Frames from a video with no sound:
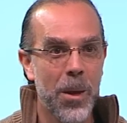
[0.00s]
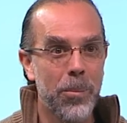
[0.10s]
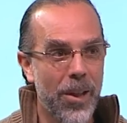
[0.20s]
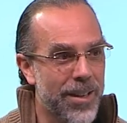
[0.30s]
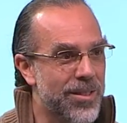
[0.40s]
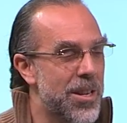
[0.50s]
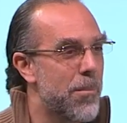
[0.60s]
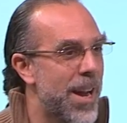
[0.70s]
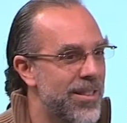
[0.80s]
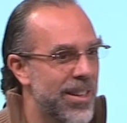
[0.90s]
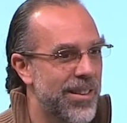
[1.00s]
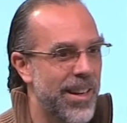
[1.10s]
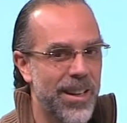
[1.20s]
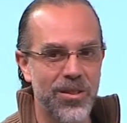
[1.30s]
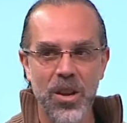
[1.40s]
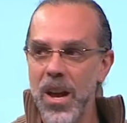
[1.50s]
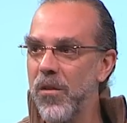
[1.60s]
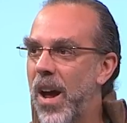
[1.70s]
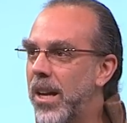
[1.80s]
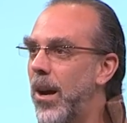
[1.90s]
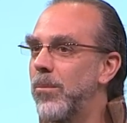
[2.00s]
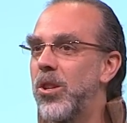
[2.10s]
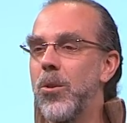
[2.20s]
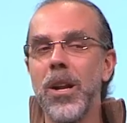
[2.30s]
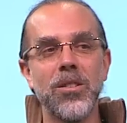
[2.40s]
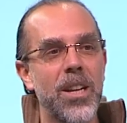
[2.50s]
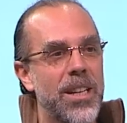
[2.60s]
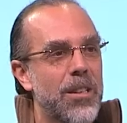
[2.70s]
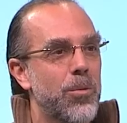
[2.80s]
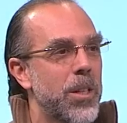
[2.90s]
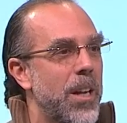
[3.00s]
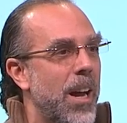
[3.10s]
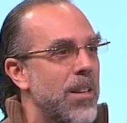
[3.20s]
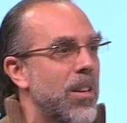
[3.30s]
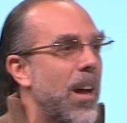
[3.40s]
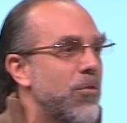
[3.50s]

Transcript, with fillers: Plus, the amazing thing is, if I come to you and I say, guess what, guys, I've